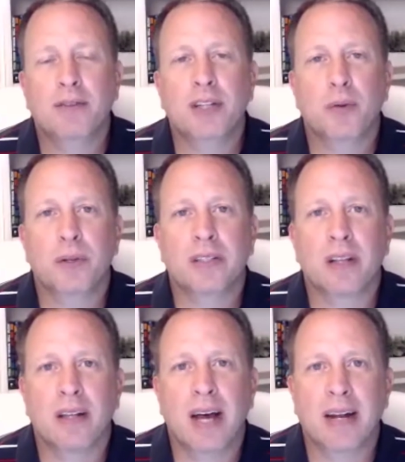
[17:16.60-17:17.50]
shared with us a
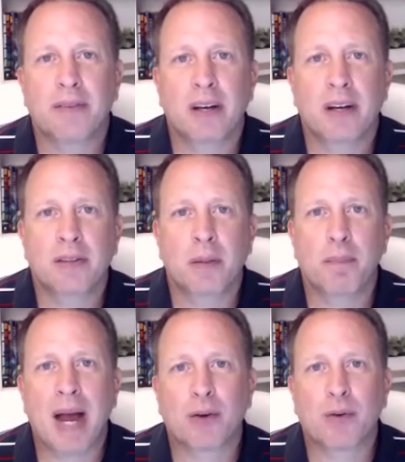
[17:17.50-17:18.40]
lot of the
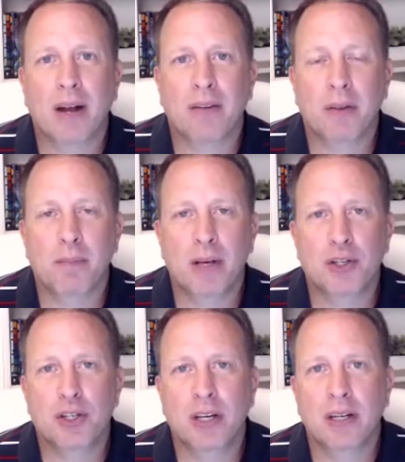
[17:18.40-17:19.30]
background of the
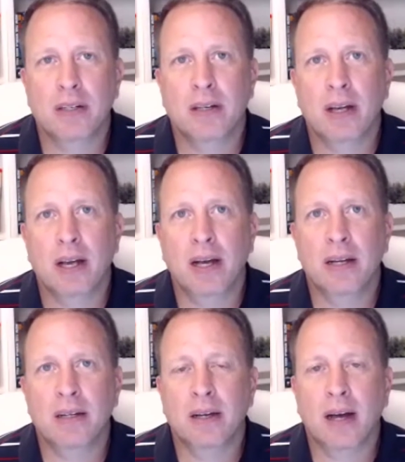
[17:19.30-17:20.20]
mission,
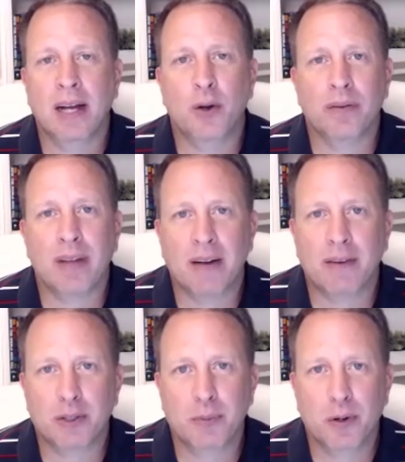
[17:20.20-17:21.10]
and I know a lot of
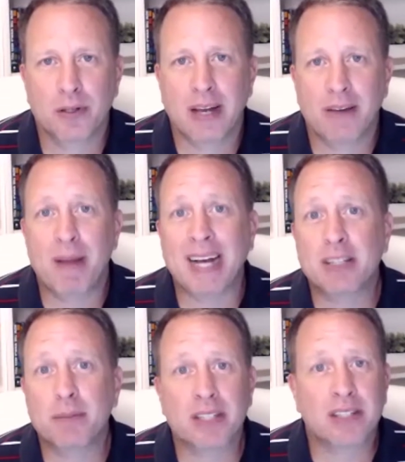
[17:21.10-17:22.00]
entrepreneurs have made
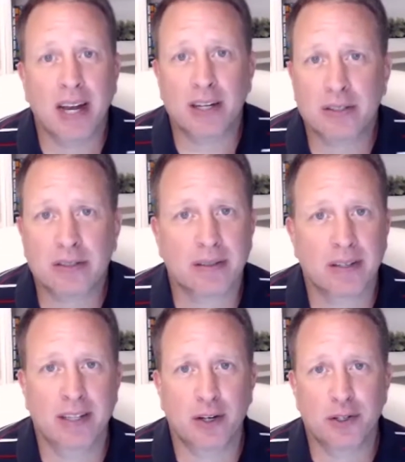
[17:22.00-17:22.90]
some mistakes
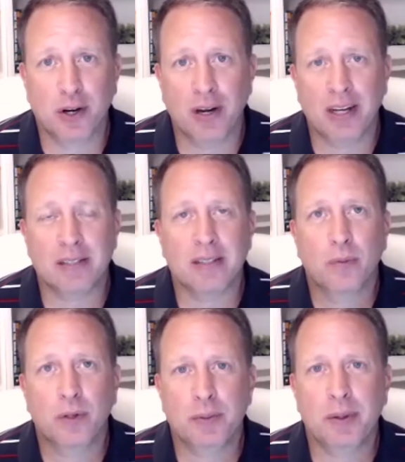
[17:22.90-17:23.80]
in their journeys.
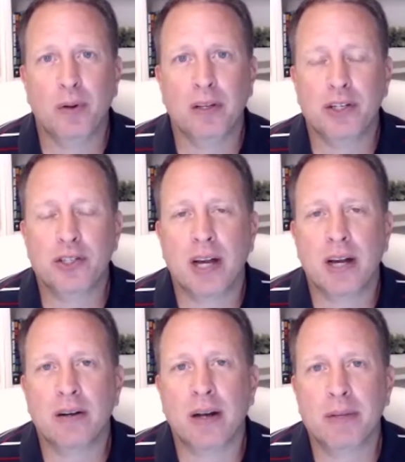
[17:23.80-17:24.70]
Would you be willing to
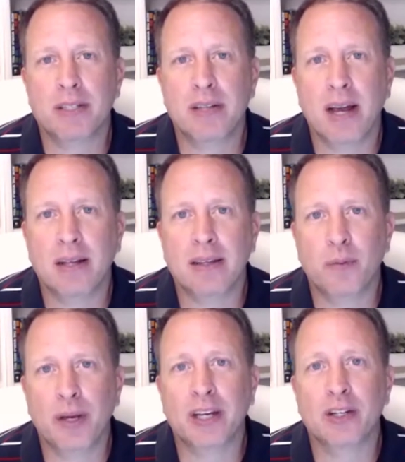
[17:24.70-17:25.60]
share a mistake that
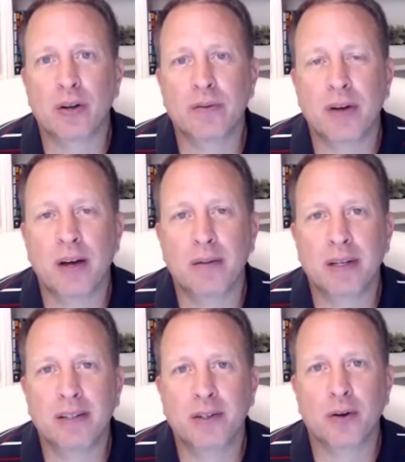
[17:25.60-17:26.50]
we could learn from that
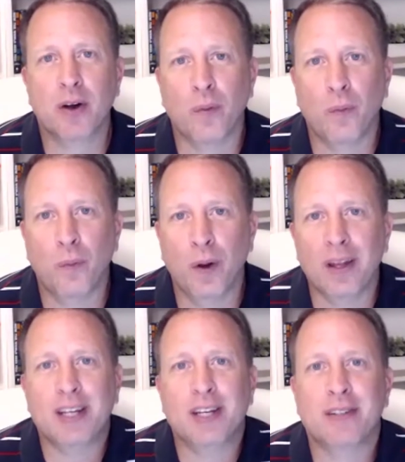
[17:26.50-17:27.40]
you're
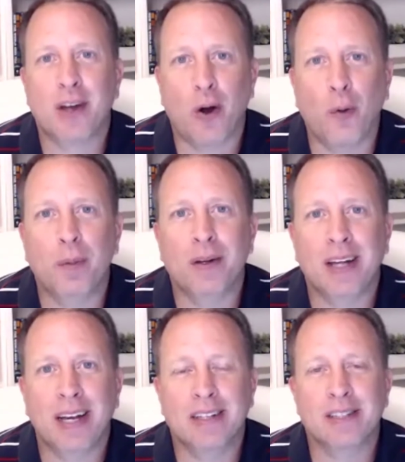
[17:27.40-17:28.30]
willing to
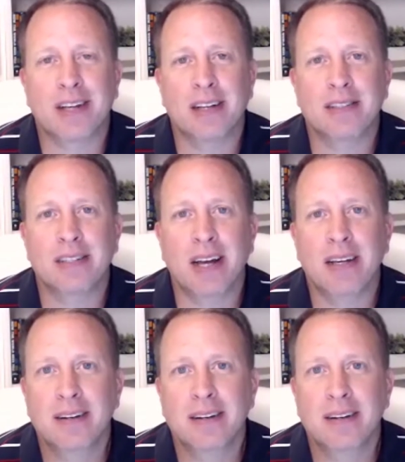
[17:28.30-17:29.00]
openly discuss today?